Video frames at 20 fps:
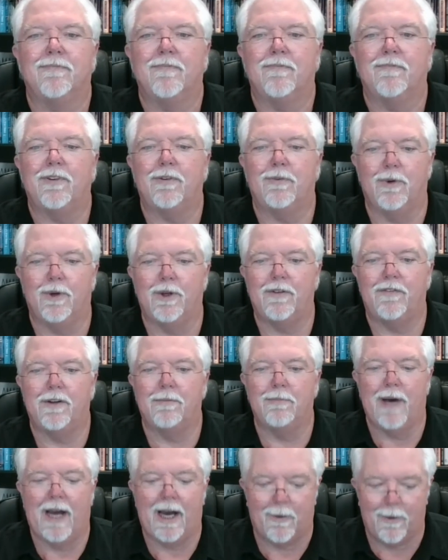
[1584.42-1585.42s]
If you would, if
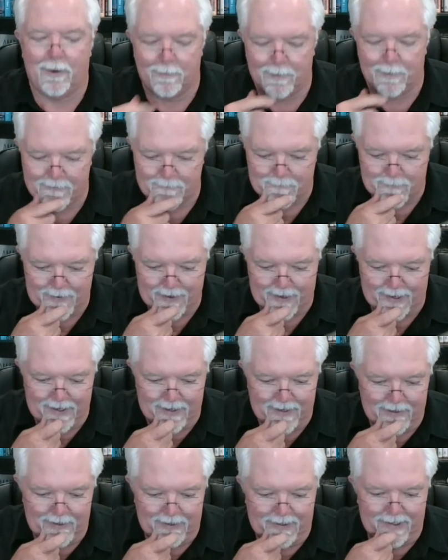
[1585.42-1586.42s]
you bow with me.
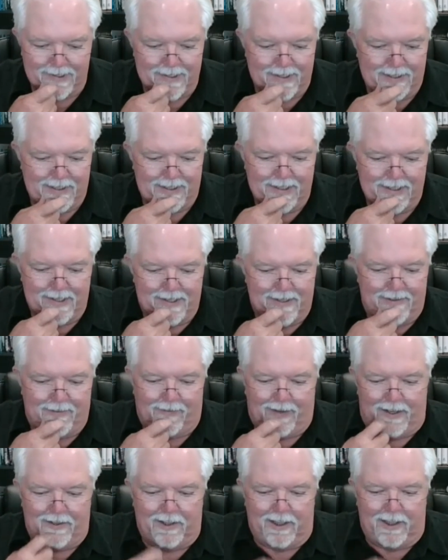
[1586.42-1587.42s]

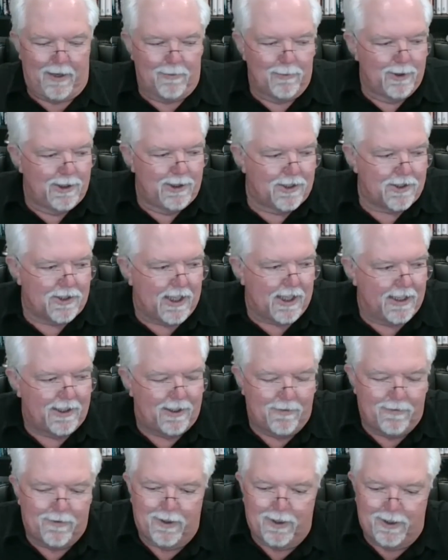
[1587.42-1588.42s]
Father God, we just thank
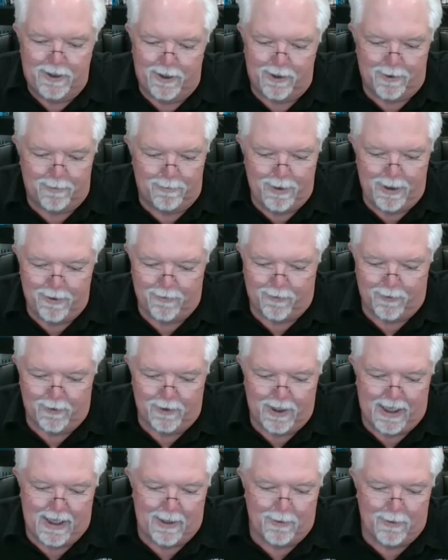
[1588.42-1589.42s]
you for another beautiful
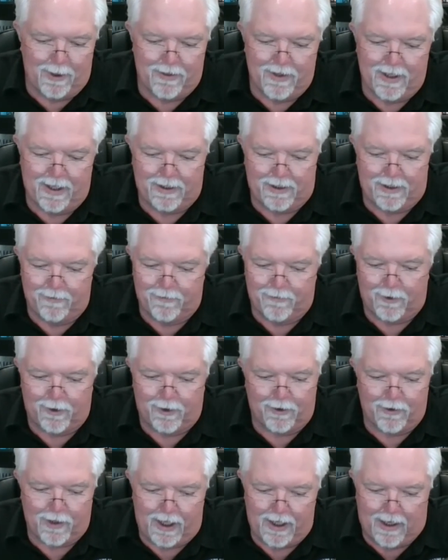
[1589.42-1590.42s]
day. We thank you for
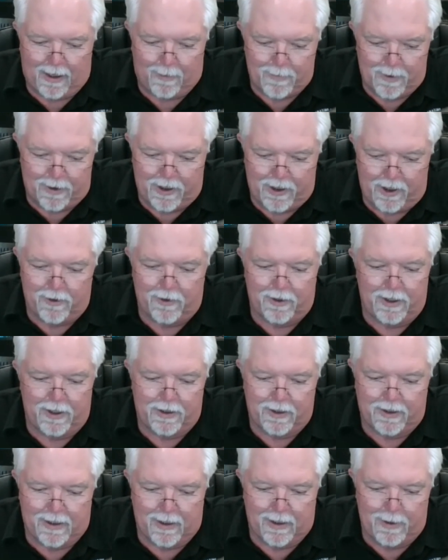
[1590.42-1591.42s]
a great opportunity
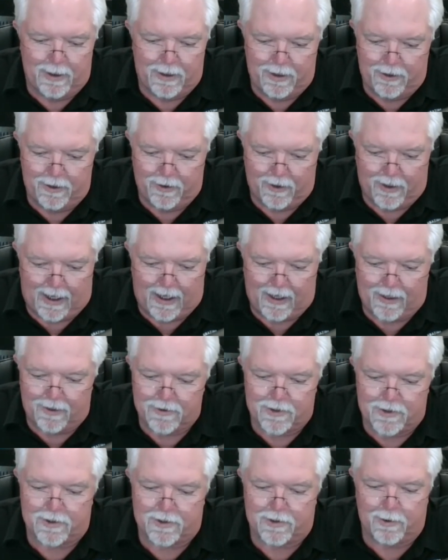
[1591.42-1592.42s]
to come into your
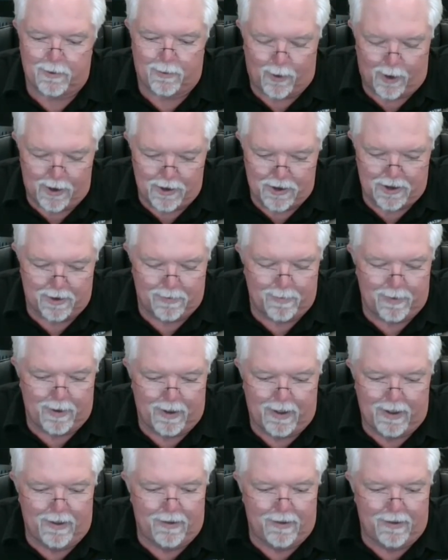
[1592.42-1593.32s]
house to worship.